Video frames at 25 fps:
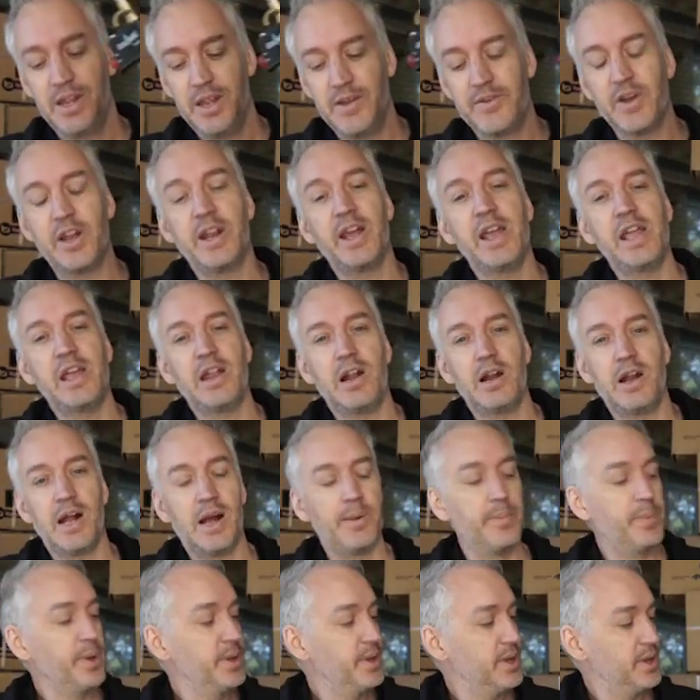You've got to heat it
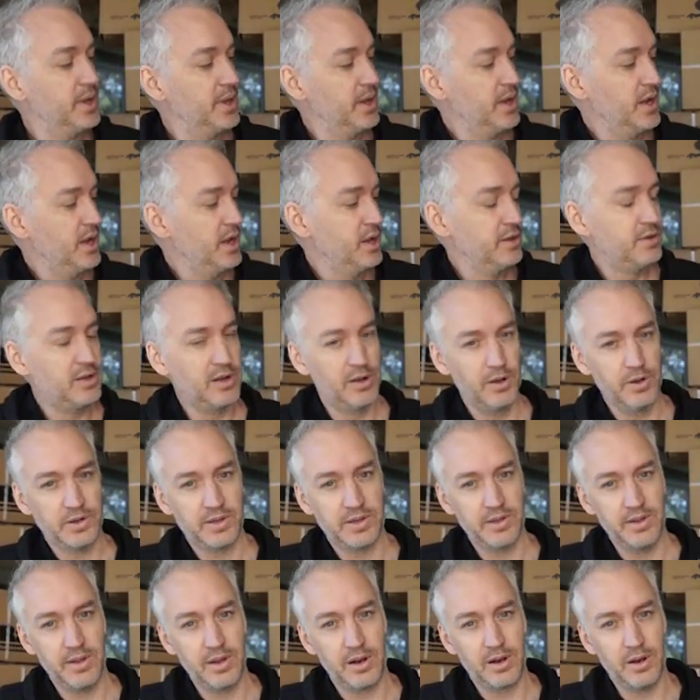up to
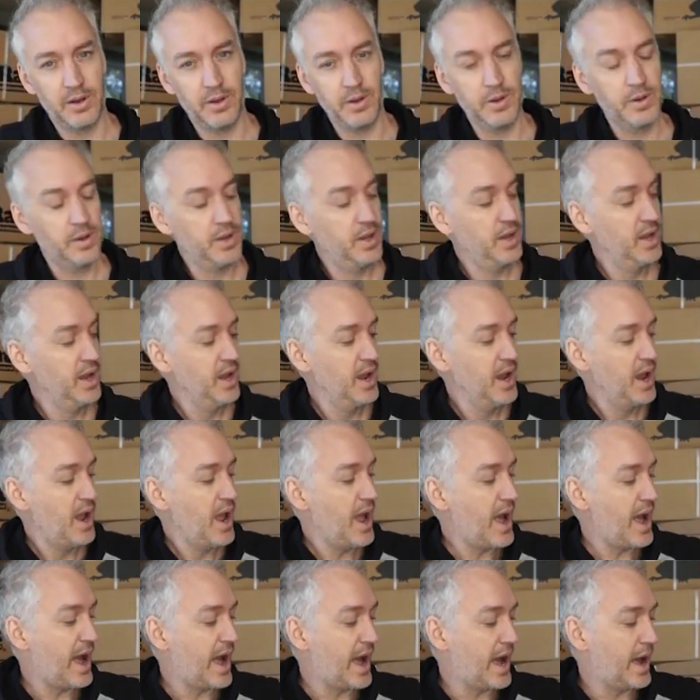loosen the glue.
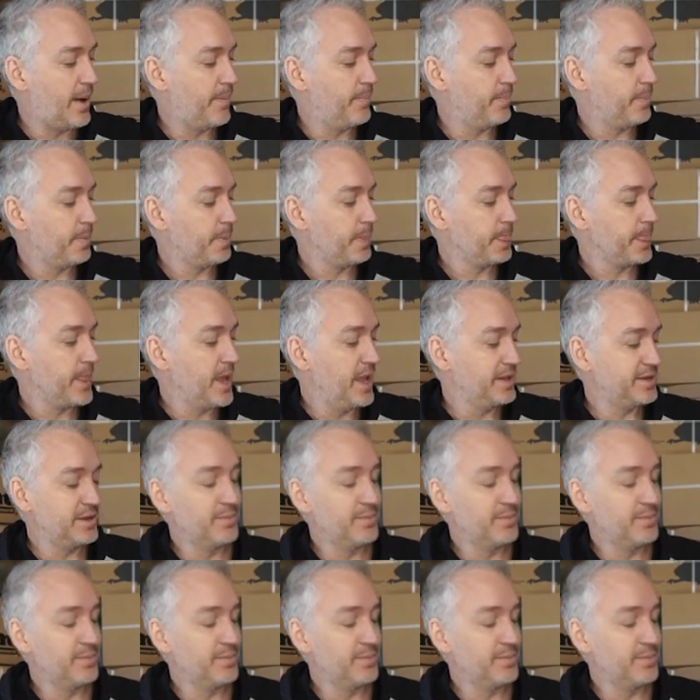It's